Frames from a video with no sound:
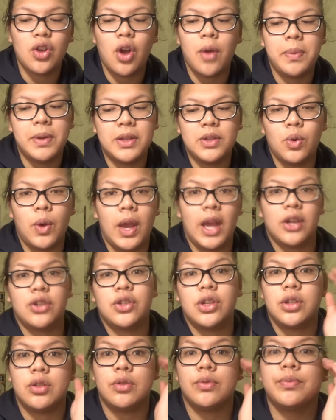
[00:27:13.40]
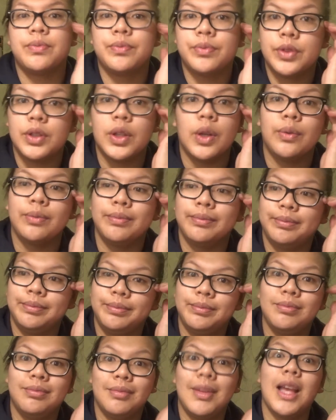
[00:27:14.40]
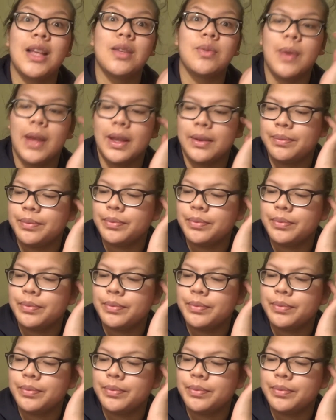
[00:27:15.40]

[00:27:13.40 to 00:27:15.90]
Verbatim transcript: to be so extra, though. So, that's why.